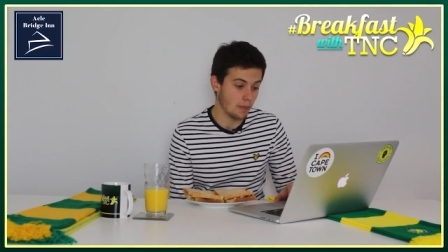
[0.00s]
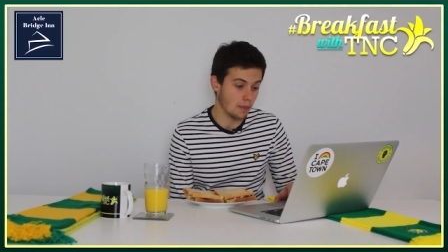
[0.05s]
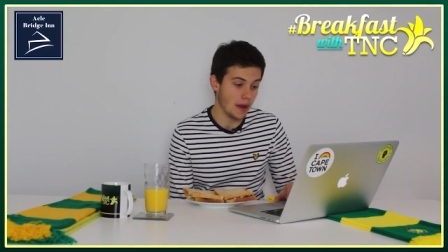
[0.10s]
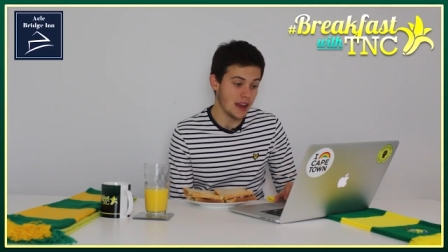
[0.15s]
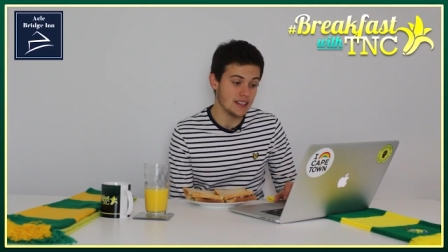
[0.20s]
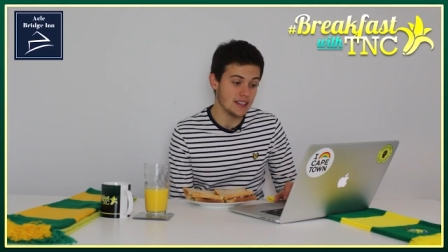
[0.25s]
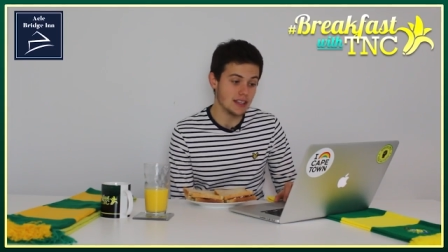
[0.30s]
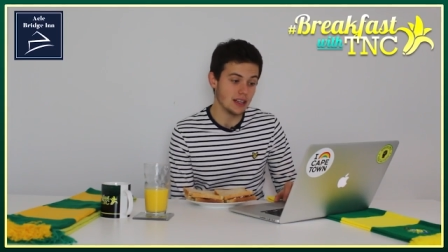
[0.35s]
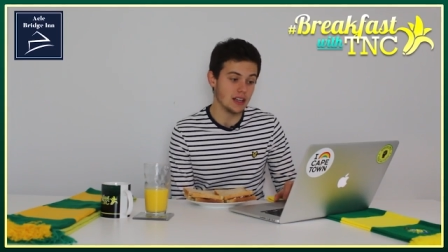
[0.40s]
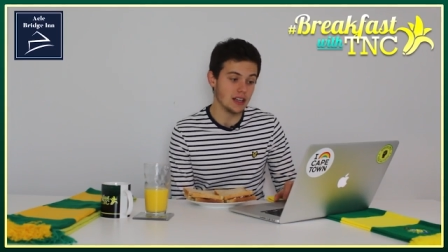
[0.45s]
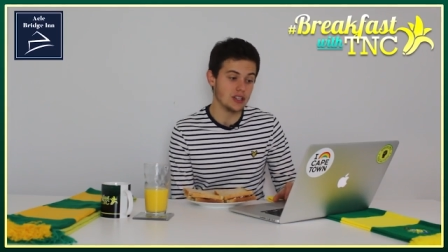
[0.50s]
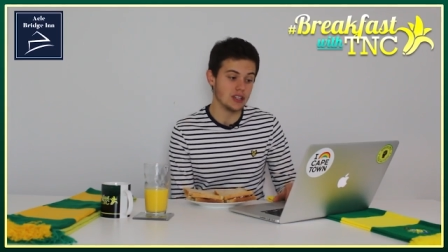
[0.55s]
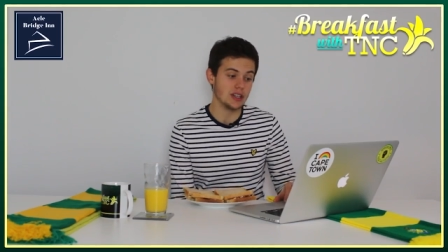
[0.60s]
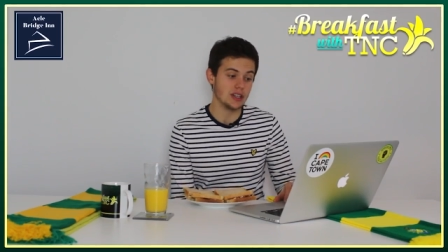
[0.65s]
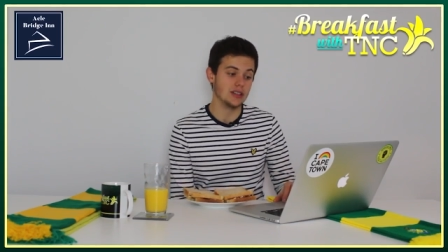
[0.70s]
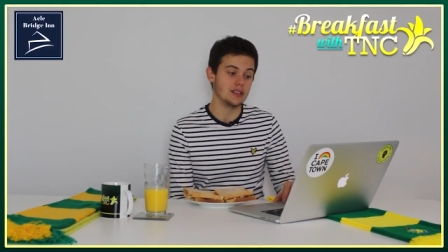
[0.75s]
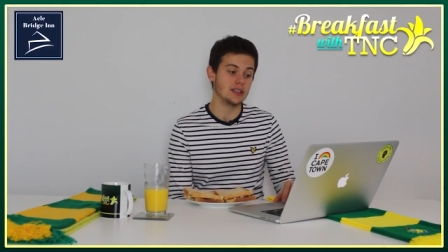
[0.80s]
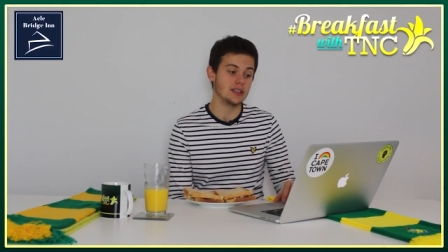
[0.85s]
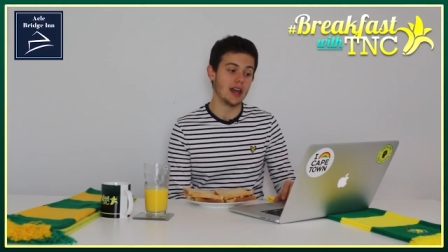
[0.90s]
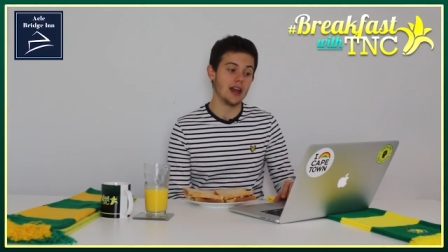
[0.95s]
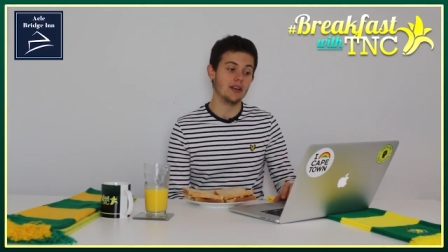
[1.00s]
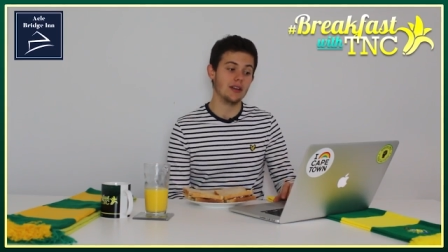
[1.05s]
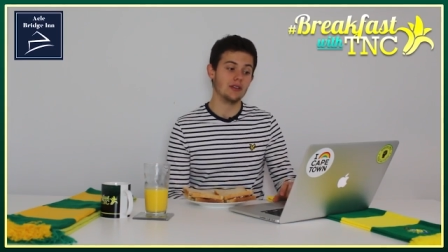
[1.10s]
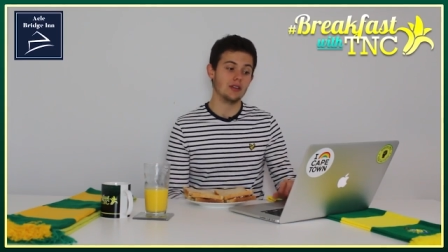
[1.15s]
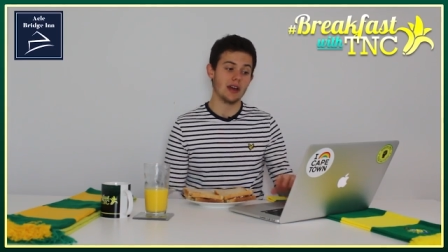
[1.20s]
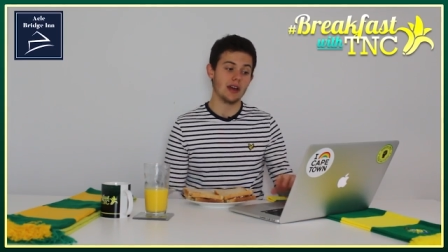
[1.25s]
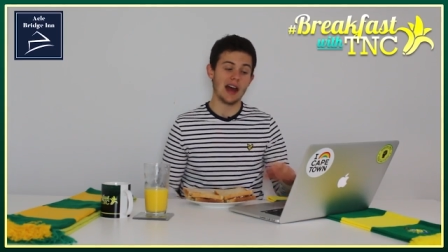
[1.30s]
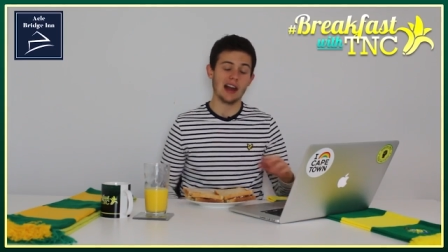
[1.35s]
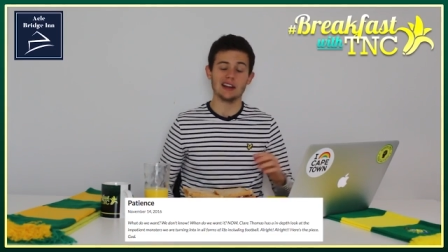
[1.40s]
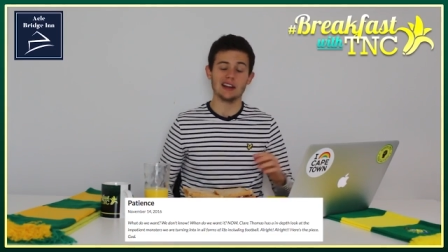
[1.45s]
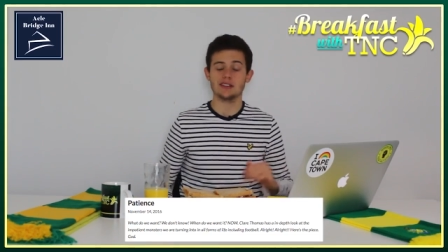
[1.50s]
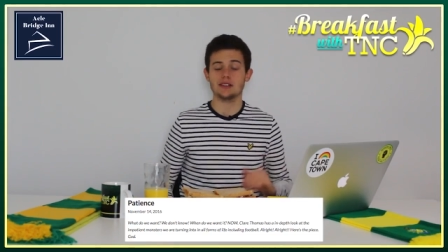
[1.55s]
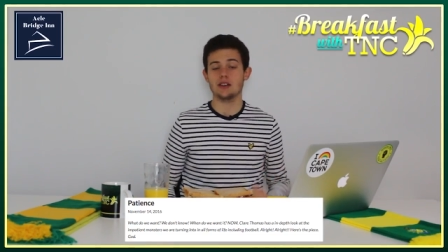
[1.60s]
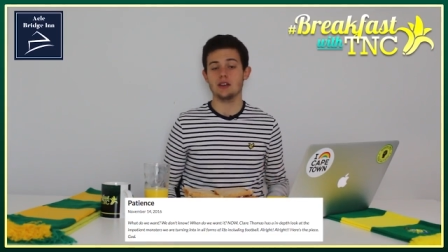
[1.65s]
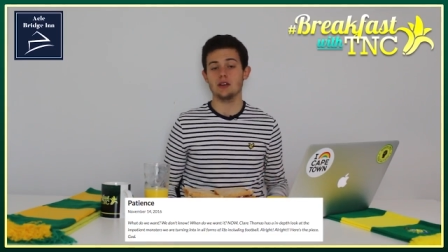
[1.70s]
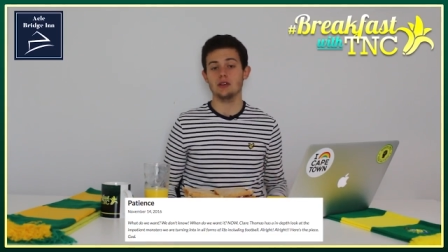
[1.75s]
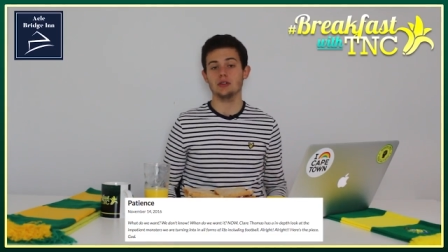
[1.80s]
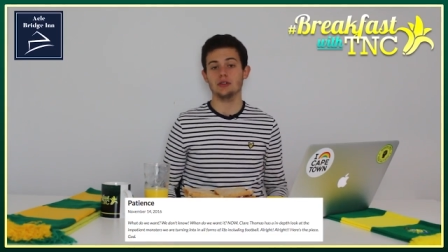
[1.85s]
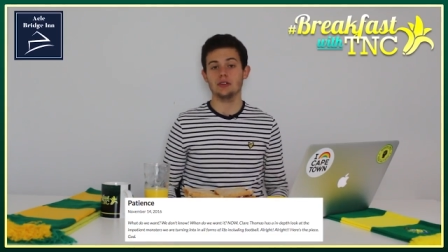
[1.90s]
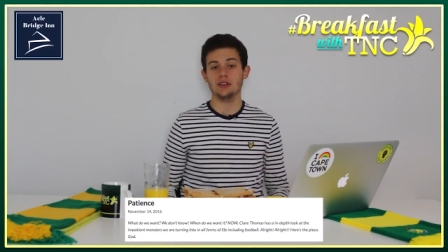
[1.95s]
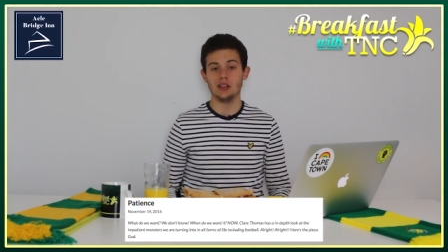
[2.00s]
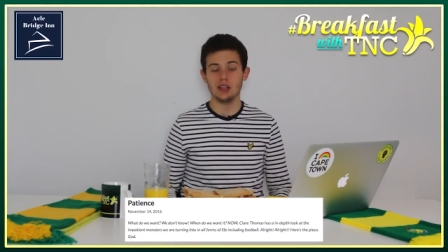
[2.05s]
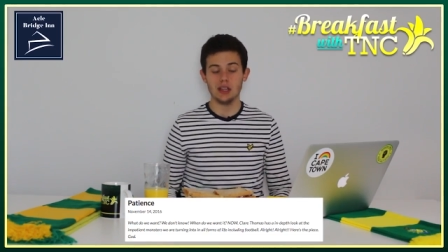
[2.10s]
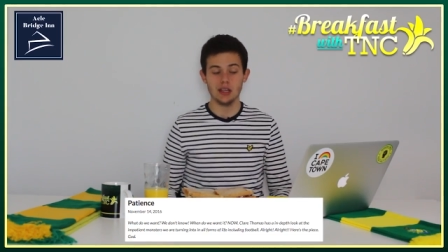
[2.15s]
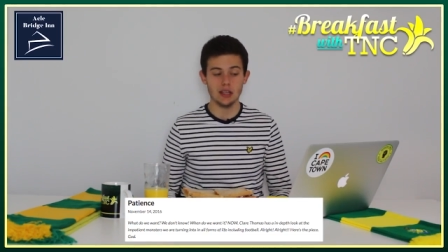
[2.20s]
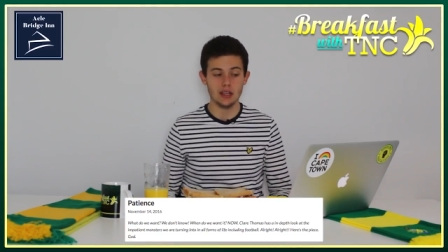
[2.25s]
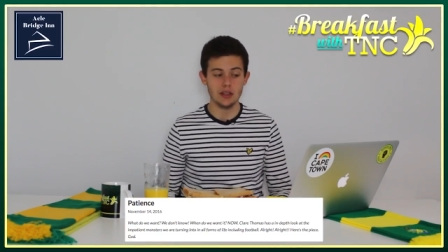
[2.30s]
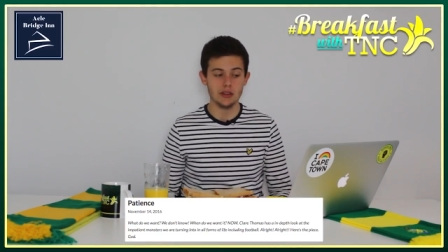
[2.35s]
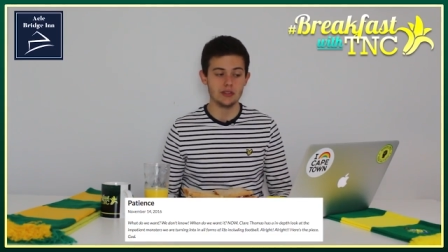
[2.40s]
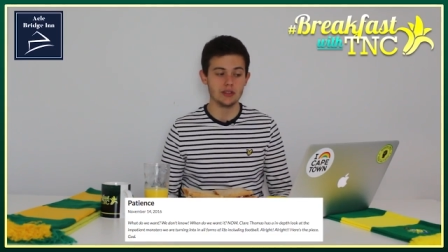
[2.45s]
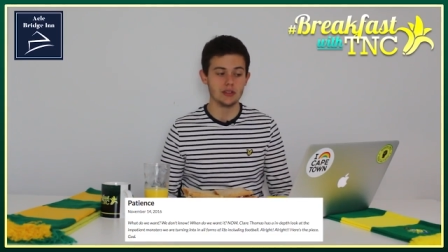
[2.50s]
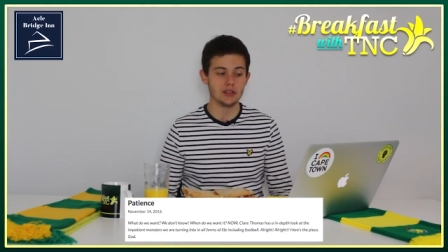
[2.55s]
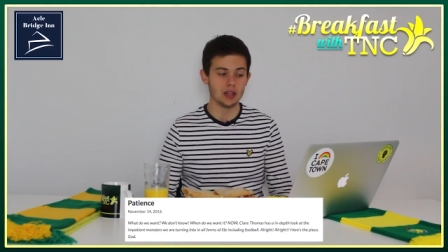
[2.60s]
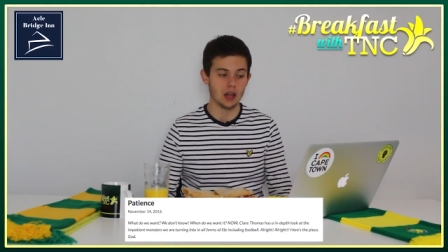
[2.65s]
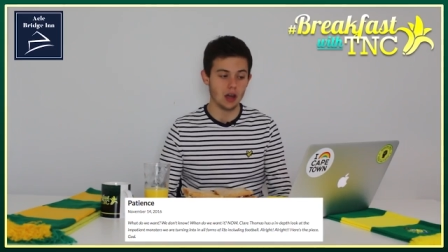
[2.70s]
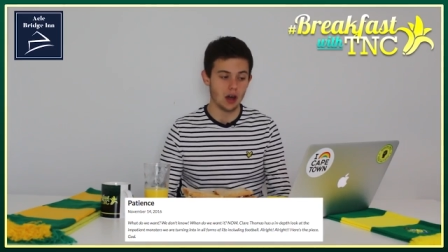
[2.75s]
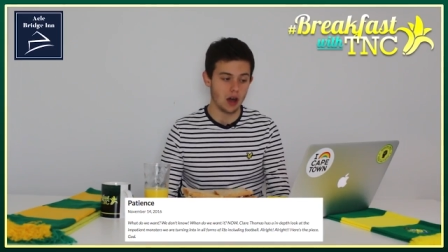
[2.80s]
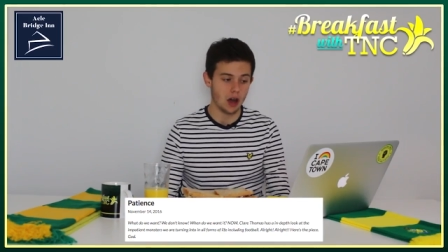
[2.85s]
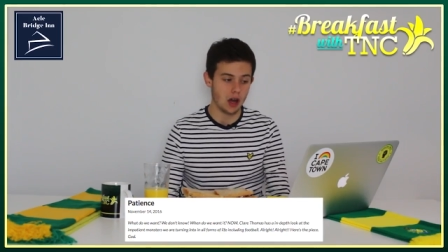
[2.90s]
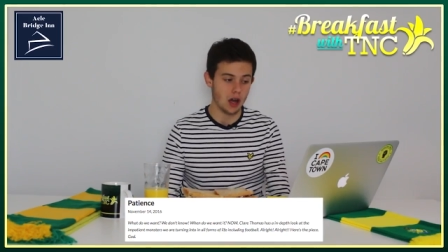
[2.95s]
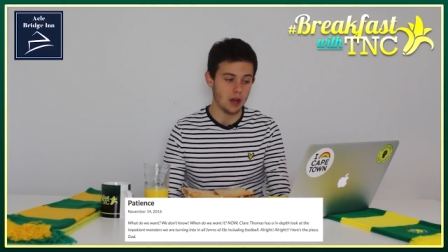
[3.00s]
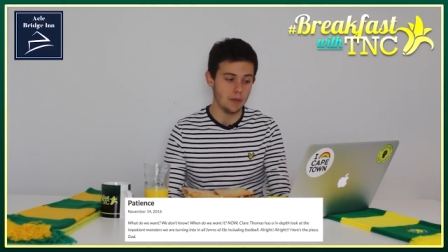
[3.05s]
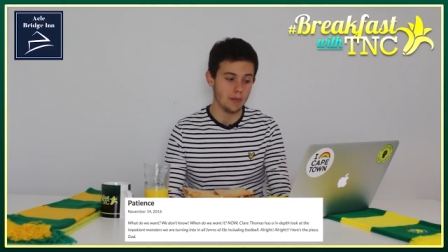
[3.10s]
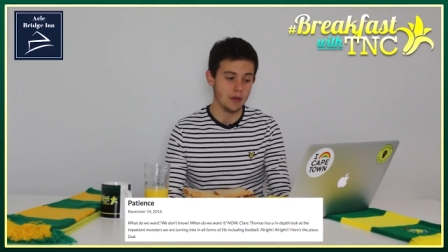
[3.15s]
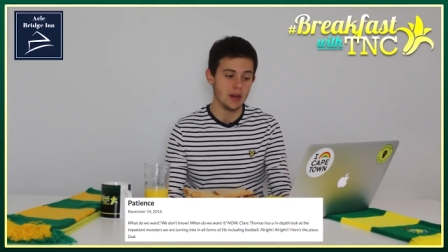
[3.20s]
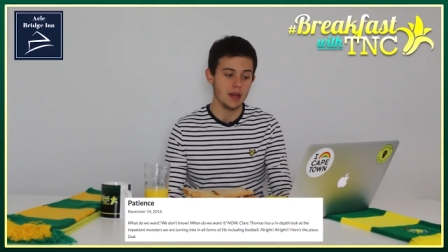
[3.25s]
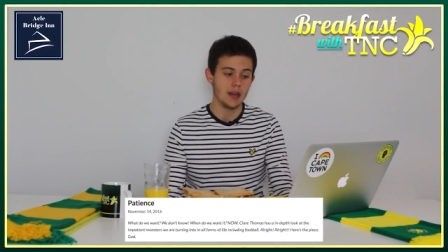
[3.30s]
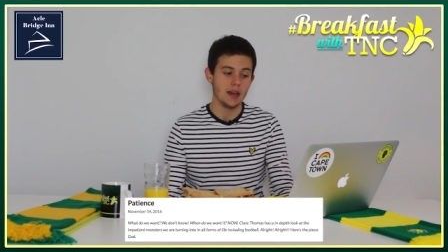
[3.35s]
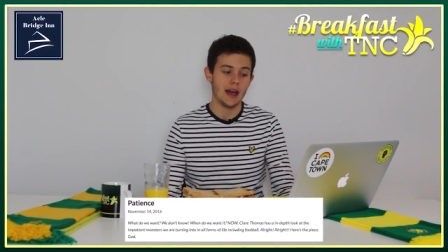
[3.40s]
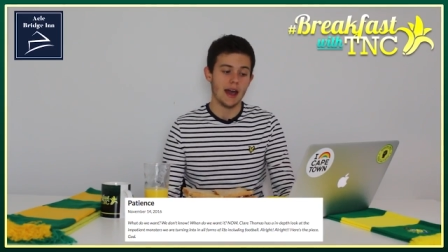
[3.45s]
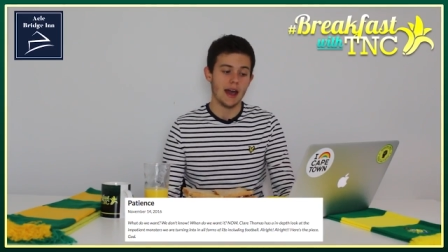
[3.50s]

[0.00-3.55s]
And basically, she's saying that Alex Neil needs time,